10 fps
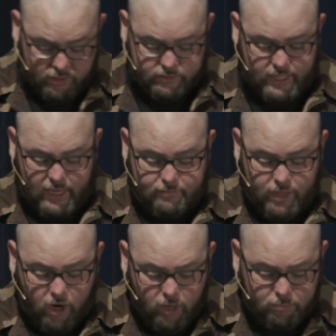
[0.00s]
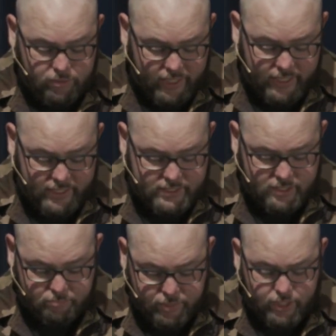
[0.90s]
time that our plan is to
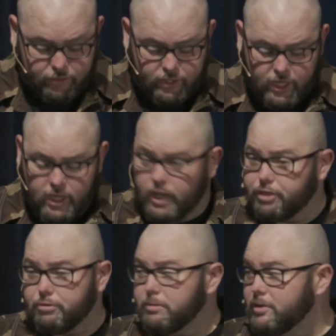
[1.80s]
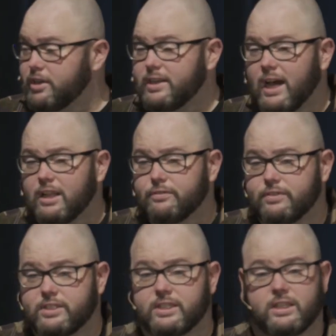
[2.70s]
build a $3 million
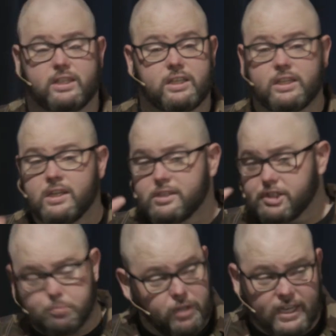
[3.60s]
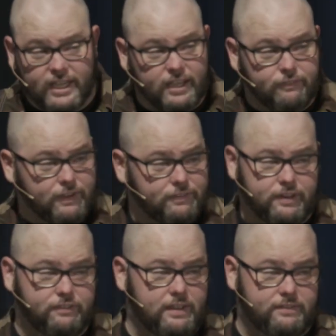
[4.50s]
facility, splitting it 50
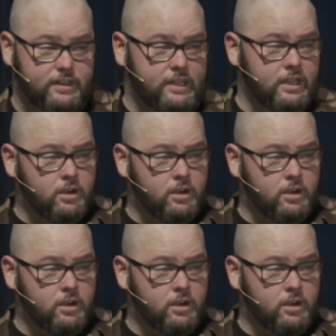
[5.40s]
50.